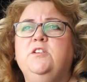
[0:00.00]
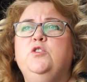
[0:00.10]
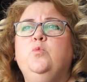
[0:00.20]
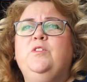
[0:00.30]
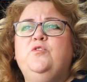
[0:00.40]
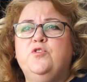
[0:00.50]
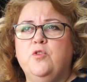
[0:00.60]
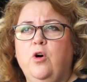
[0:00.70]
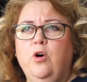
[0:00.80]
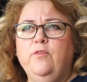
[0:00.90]
to
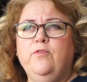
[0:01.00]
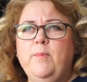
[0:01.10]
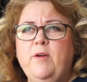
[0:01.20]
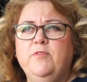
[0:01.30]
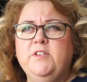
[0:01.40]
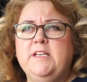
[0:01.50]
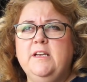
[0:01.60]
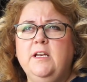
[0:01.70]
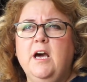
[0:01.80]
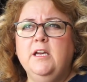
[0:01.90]
withdraw from
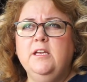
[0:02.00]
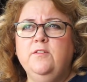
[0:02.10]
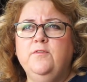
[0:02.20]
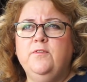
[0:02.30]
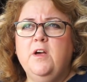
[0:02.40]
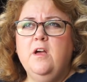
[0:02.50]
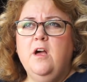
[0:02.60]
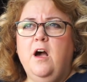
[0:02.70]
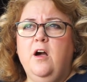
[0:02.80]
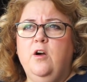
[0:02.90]
everyday life.
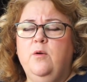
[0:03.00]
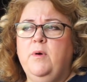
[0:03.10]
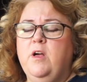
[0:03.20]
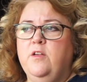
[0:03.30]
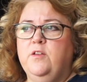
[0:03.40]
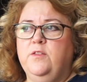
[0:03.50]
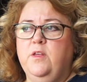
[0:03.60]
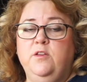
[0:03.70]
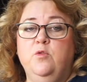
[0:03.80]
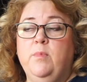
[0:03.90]

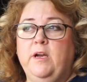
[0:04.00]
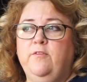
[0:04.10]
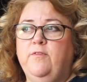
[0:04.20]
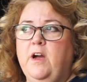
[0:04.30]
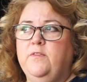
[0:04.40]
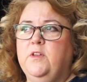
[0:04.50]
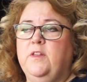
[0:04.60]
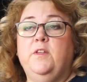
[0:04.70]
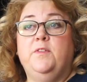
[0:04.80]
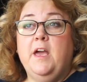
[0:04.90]
You might find
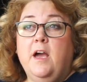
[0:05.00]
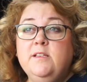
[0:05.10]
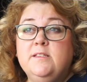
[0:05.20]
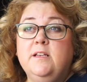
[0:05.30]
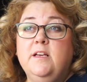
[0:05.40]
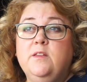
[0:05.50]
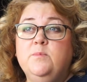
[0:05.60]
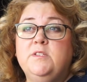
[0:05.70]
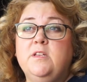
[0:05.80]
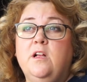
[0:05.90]
that they isolate
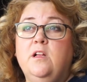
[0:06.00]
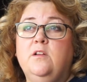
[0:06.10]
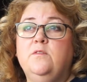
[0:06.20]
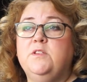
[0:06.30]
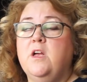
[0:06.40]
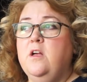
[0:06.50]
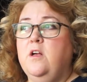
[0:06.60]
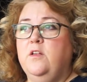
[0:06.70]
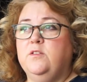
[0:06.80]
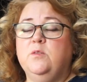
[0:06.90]
themselves.
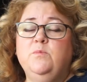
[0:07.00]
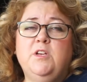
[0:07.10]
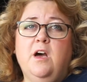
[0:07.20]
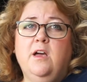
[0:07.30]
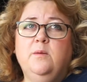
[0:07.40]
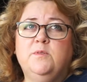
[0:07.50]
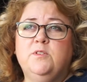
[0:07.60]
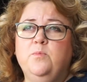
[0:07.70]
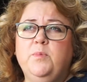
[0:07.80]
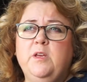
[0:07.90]
Sometimes
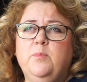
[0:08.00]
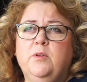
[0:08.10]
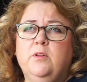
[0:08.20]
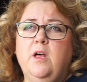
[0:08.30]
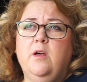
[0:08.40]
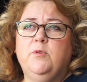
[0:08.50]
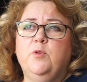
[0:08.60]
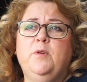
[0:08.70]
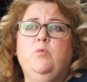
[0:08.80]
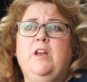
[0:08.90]
some people
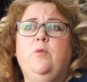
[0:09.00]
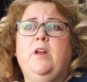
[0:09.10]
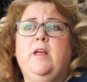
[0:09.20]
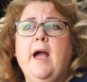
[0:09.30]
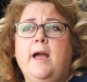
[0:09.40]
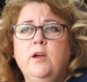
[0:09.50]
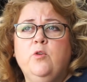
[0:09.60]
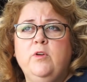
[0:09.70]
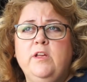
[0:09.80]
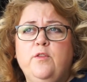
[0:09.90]
can be really
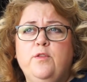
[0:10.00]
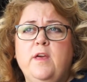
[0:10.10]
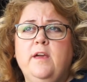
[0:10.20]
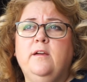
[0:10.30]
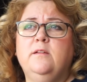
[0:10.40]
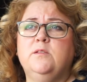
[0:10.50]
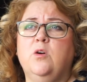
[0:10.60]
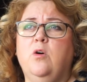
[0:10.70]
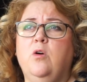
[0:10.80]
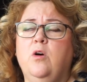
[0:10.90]
angry at things,
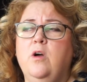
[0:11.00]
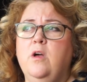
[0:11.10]
or